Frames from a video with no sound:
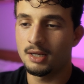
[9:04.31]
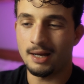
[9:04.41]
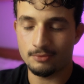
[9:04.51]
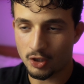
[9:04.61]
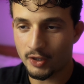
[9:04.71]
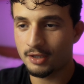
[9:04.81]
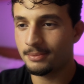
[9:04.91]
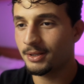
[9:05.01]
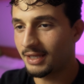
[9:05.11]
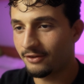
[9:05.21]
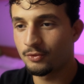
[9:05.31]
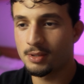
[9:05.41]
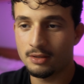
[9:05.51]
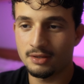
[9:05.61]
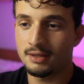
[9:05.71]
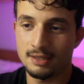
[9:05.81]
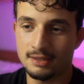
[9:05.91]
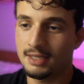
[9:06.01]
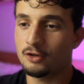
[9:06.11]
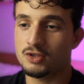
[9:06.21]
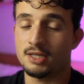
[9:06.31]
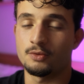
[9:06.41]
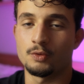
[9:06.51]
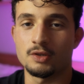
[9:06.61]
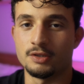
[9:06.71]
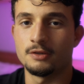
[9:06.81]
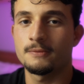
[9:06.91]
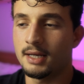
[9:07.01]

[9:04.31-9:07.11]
I'm talking about everyone in the outside world, you know?